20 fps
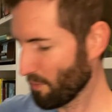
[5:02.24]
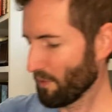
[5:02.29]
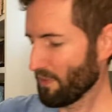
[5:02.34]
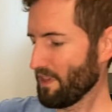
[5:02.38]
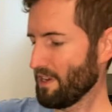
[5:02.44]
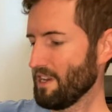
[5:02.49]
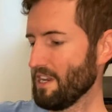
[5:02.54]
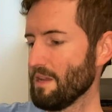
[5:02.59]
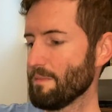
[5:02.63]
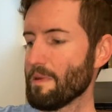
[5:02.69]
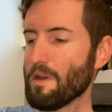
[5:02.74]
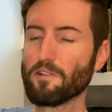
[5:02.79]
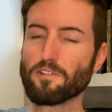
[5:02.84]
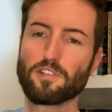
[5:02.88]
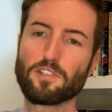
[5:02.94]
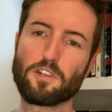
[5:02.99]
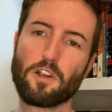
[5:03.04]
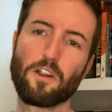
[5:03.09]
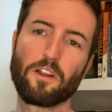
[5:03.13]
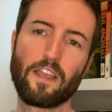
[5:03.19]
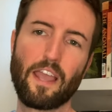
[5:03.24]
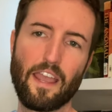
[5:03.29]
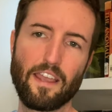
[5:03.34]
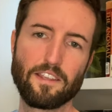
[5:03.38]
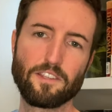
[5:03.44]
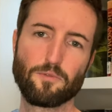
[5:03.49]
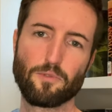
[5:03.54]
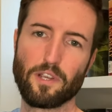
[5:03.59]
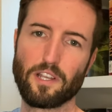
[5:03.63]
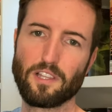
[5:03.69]
with a Nemo
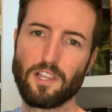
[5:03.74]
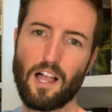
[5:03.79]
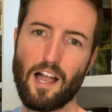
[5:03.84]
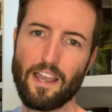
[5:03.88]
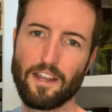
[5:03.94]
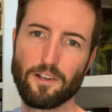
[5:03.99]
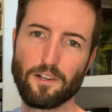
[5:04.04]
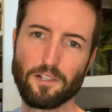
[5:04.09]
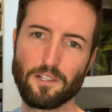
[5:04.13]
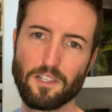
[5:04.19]
Stargaze Recliner